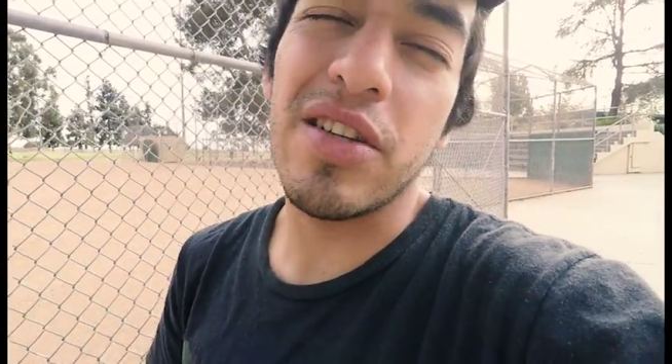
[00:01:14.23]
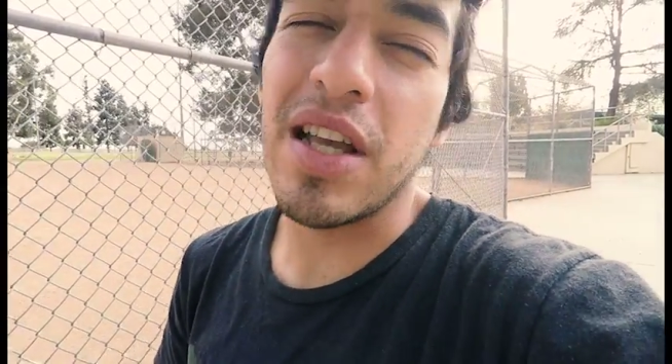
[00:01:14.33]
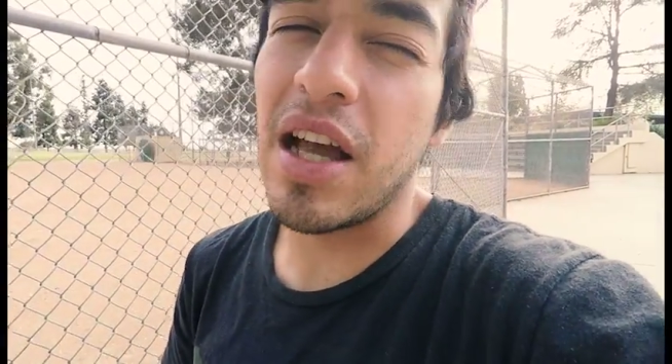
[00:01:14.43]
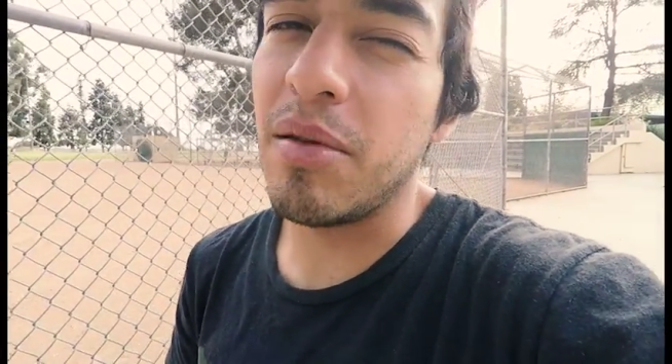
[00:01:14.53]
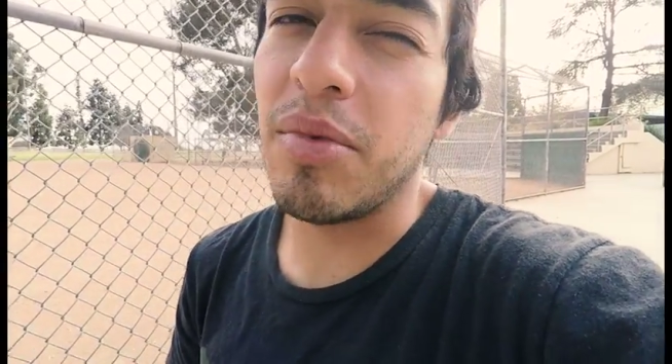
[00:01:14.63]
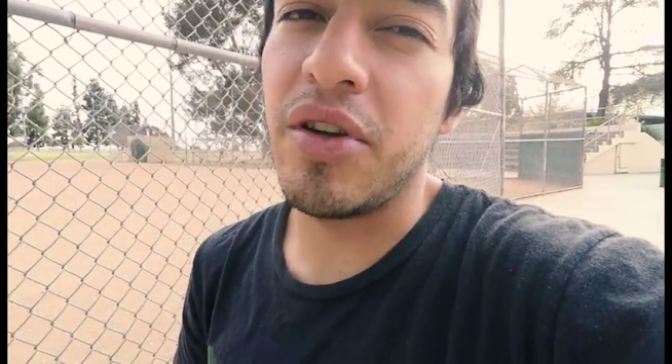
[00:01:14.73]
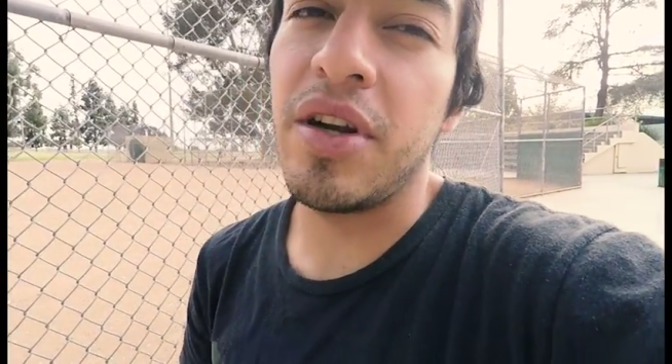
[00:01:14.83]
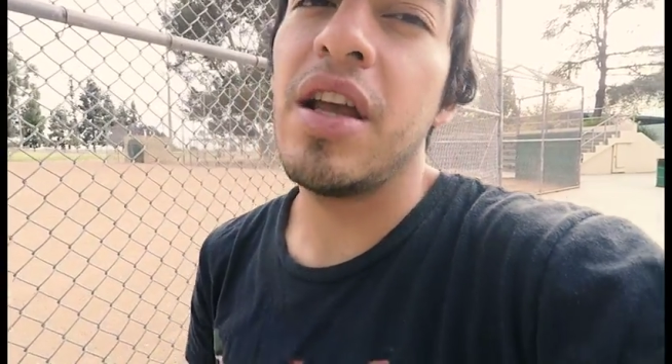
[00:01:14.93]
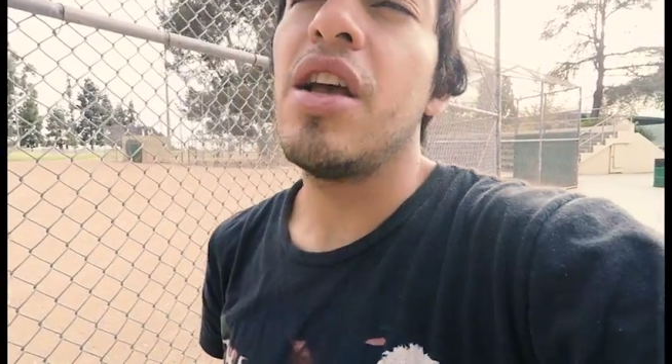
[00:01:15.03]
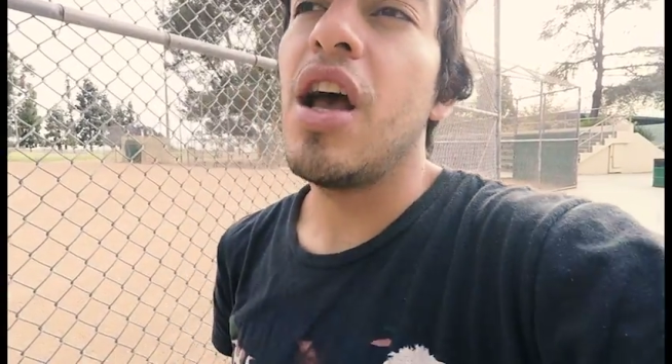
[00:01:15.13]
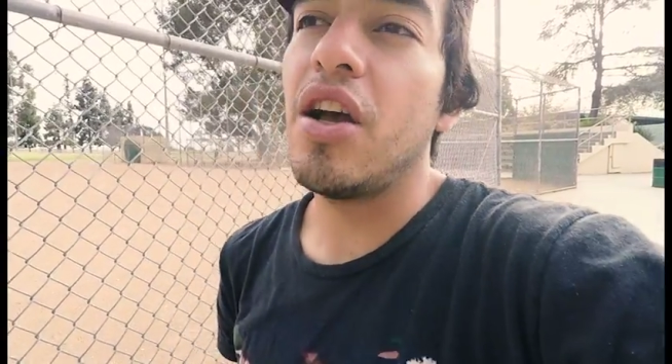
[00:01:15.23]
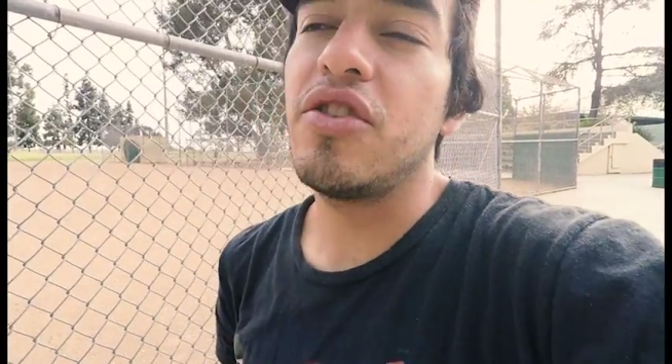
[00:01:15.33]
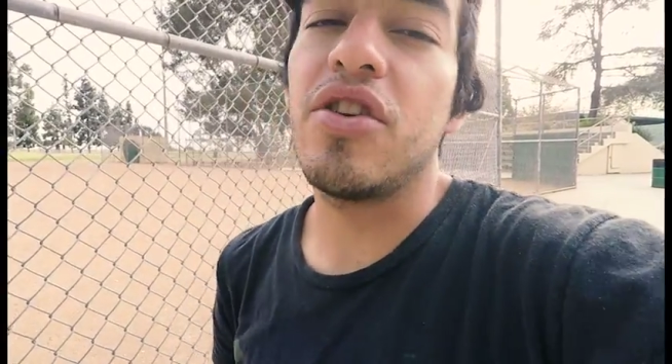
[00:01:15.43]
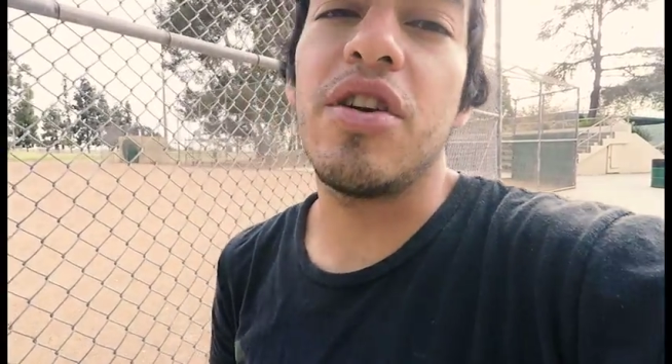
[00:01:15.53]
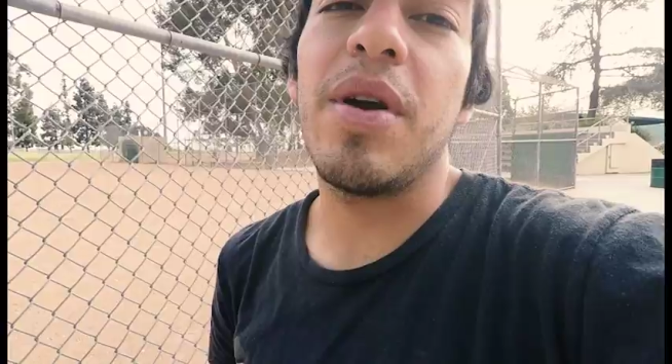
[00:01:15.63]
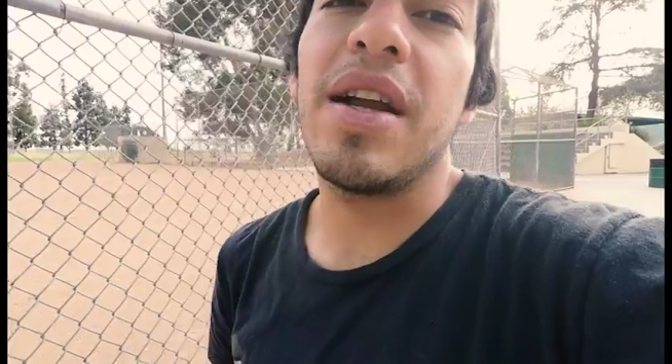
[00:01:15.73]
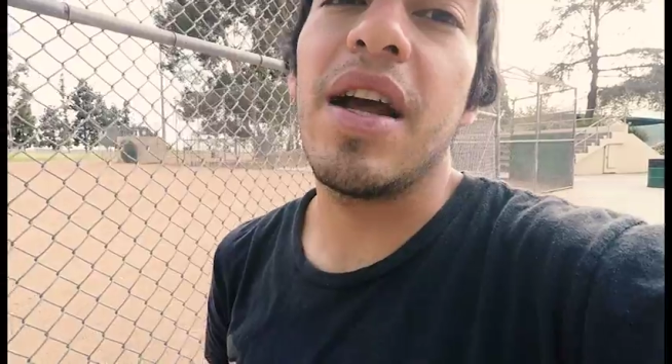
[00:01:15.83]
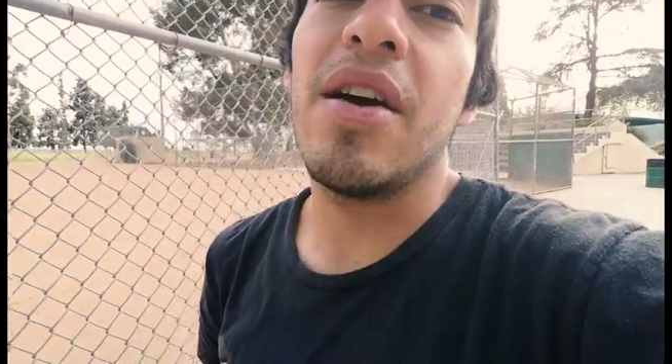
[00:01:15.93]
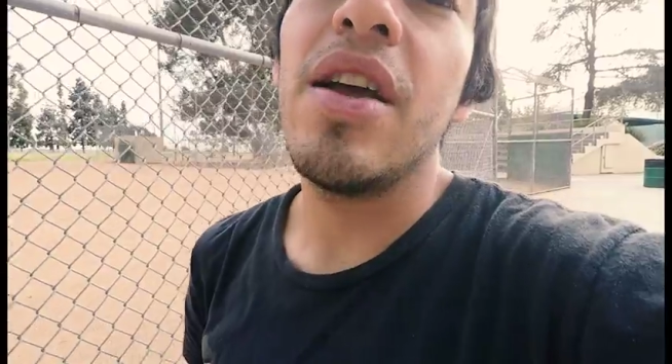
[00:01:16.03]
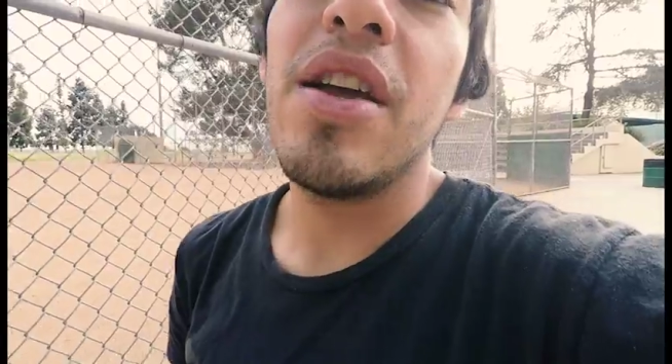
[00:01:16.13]
is kind of blurred. I'll show you right
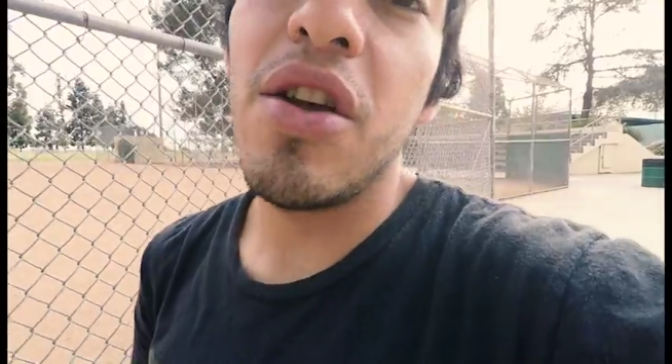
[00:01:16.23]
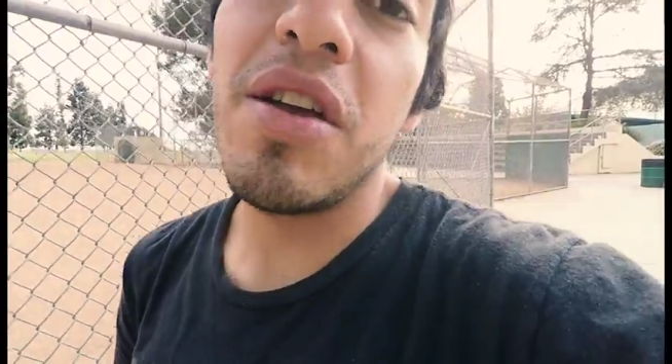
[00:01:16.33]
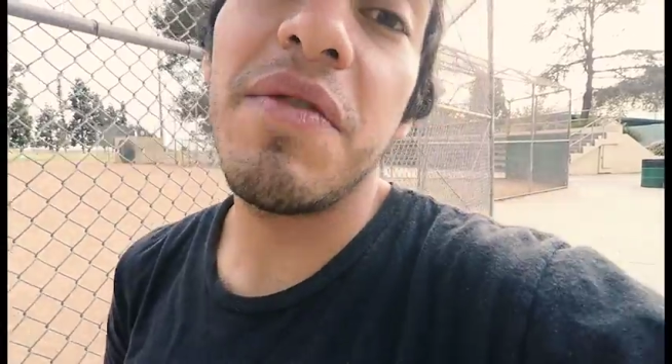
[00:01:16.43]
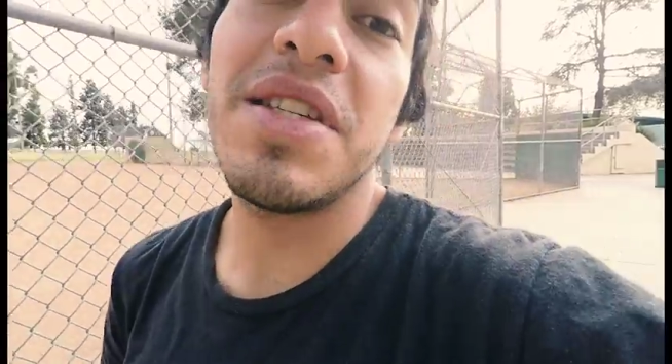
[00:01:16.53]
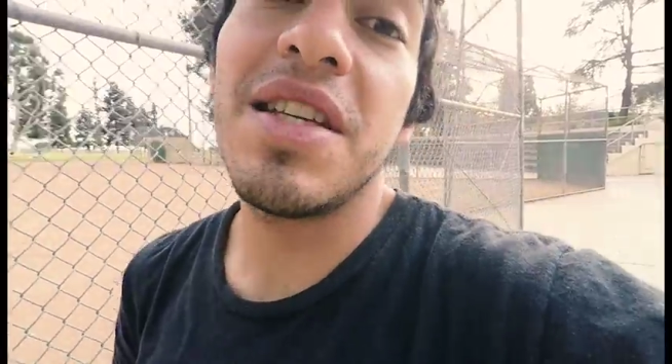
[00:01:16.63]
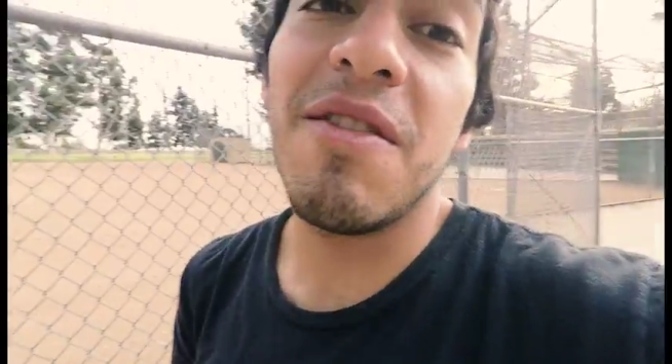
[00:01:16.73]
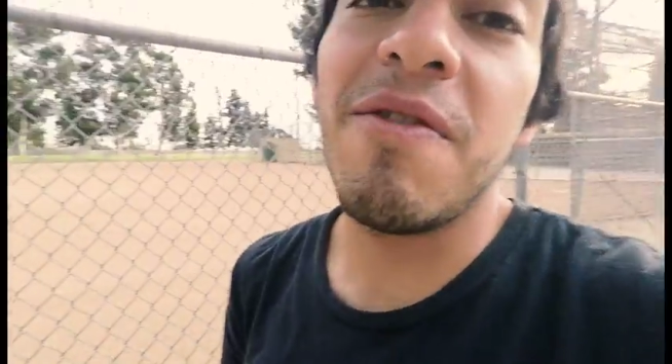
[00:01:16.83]
now. You'll even see the